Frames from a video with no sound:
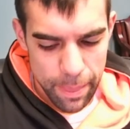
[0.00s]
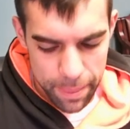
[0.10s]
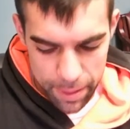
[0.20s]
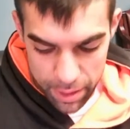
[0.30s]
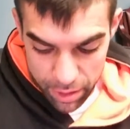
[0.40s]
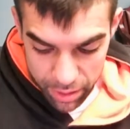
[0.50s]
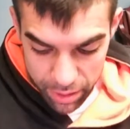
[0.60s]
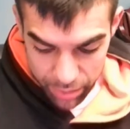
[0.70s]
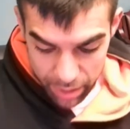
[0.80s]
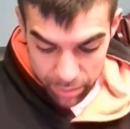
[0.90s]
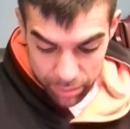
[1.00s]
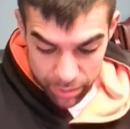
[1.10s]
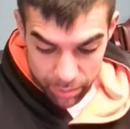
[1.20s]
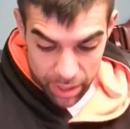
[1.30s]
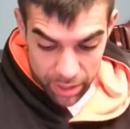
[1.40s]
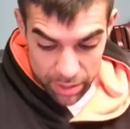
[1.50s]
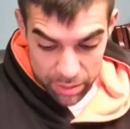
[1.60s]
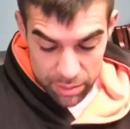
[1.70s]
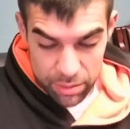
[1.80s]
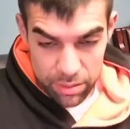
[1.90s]
I'm probably wearing
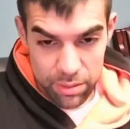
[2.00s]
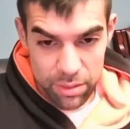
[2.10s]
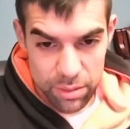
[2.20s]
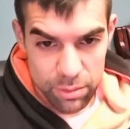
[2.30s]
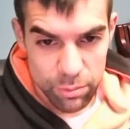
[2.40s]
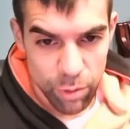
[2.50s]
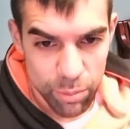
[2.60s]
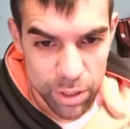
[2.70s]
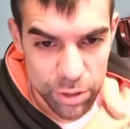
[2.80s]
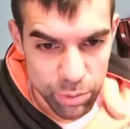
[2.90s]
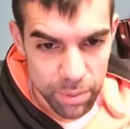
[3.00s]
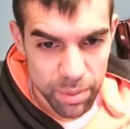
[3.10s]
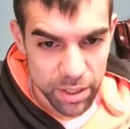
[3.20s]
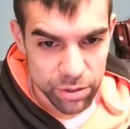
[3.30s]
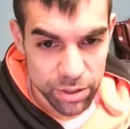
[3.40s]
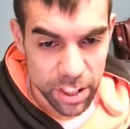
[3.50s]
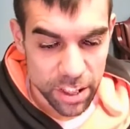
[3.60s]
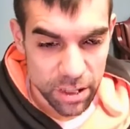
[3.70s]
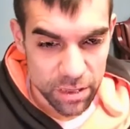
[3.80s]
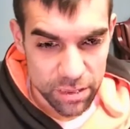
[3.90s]
Walmart sweatpants right
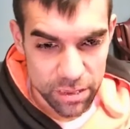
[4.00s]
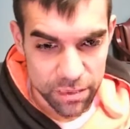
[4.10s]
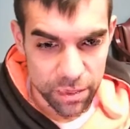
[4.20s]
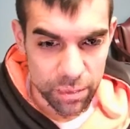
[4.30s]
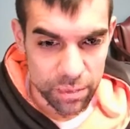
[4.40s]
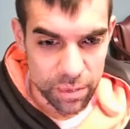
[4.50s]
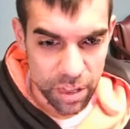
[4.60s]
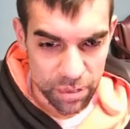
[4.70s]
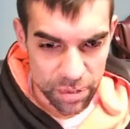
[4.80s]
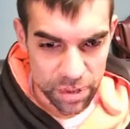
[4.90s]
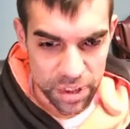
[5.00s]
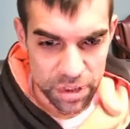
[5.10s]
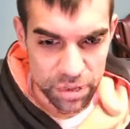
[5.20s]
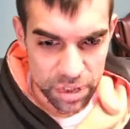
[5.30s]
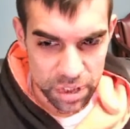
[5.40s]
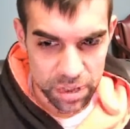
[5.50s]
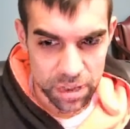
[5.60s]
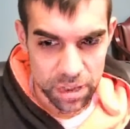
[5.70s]
now if you are really interested.